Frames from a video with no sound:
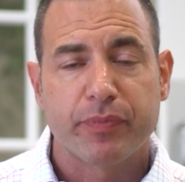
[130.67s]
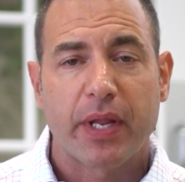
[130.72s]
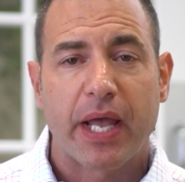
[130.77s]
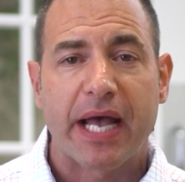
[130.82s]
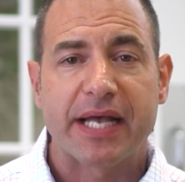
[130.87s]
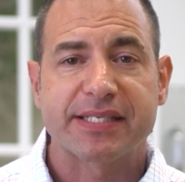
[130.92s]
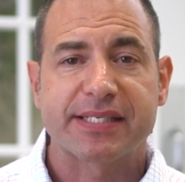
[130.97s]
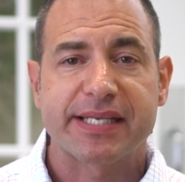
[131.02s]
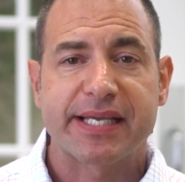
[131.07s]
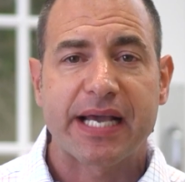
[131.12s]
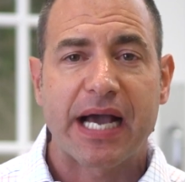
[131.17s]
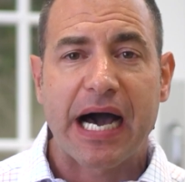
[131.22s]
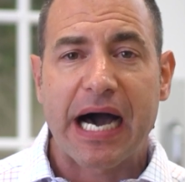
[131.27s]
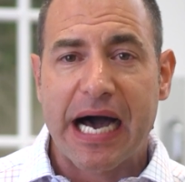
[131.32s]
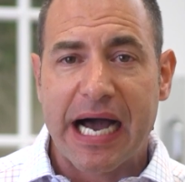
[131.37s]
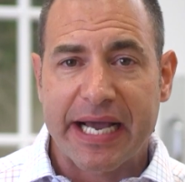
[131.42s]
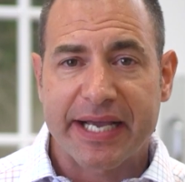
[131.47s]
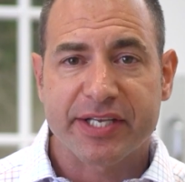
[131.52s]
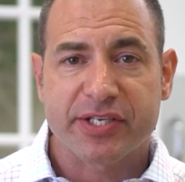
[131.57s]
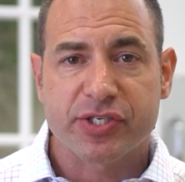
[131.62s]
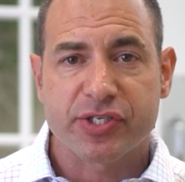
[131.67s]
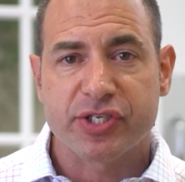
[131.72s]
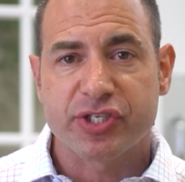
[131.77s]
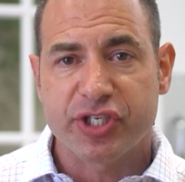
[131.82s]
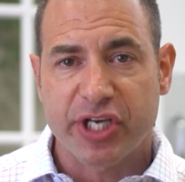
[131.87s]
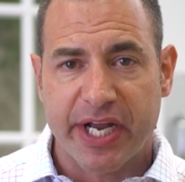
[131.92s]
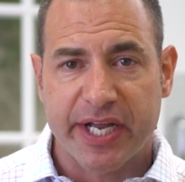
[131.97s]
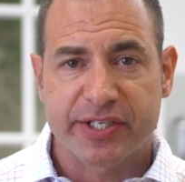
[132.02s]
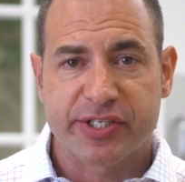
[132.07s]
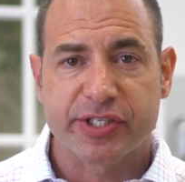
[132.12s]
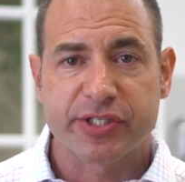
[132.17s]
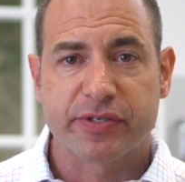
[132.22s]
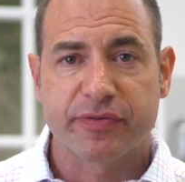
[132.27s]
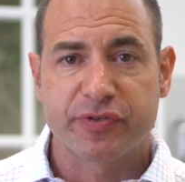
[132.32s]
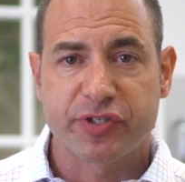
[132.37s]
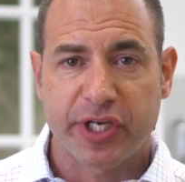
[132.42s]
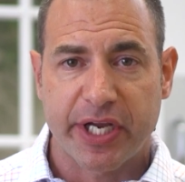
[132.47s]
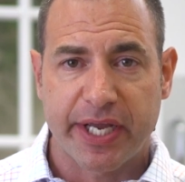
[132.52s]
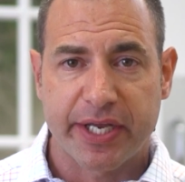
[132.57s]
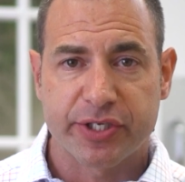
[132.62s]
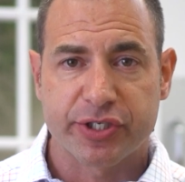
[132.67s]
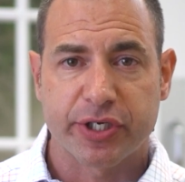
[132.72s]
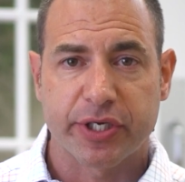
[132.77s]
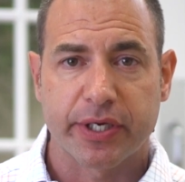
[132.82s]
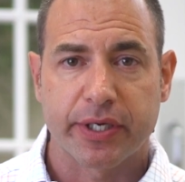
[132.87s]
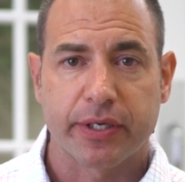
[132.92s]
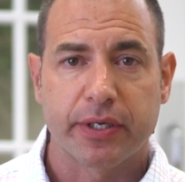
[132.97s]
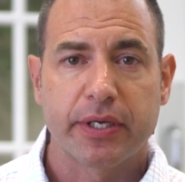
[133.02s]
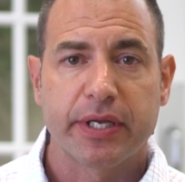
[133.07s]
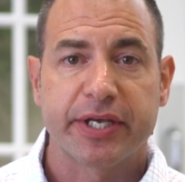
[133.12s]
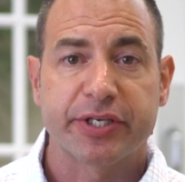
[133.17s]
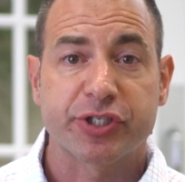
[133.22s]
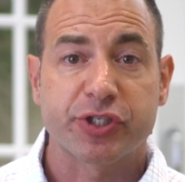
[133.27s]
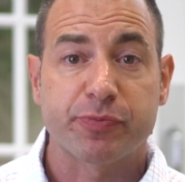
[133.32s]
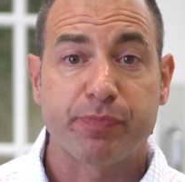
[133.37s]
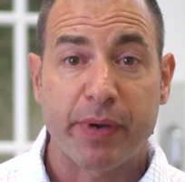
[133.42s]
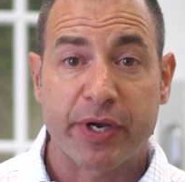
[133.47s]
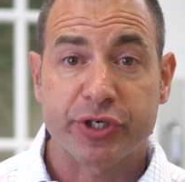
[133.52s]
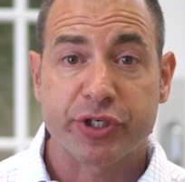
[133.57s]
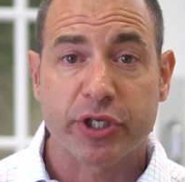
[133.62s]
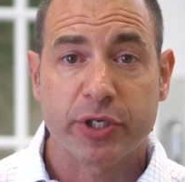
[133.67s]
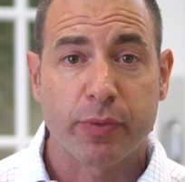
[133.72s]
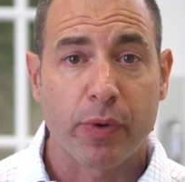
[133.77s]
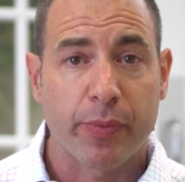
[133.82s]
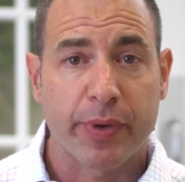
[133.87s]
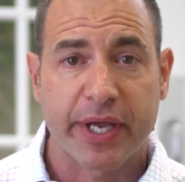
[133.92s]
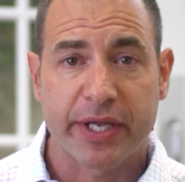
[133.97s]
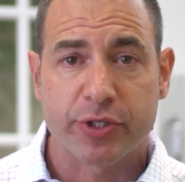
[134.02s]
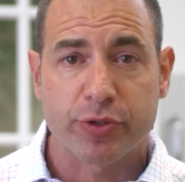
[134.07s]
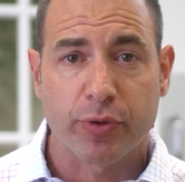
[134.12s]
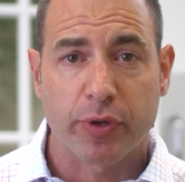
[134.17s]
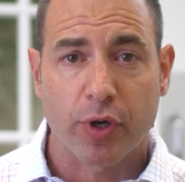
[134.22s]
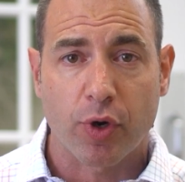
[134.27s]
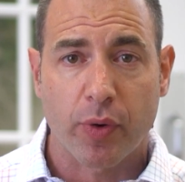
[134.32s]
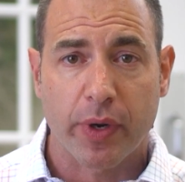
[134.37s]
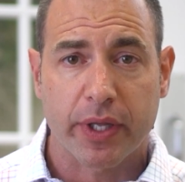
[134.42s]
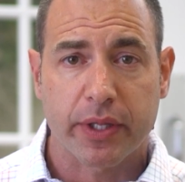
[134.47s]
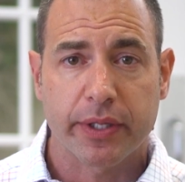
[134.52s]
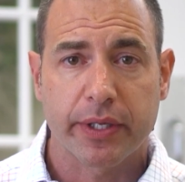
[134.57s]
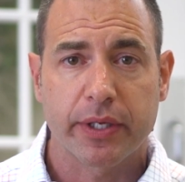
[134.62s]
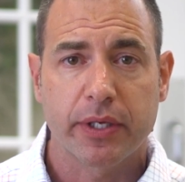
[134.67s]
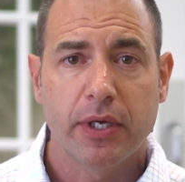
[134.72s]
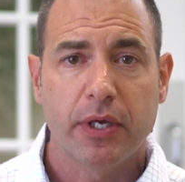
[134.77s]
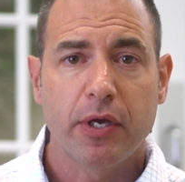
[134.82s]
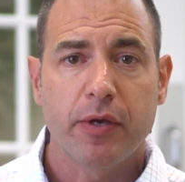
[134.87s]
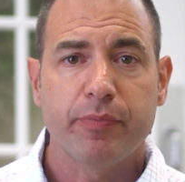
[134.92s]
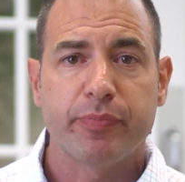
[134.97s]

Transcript: has the highest chances of changing, especially when we get to it quickly,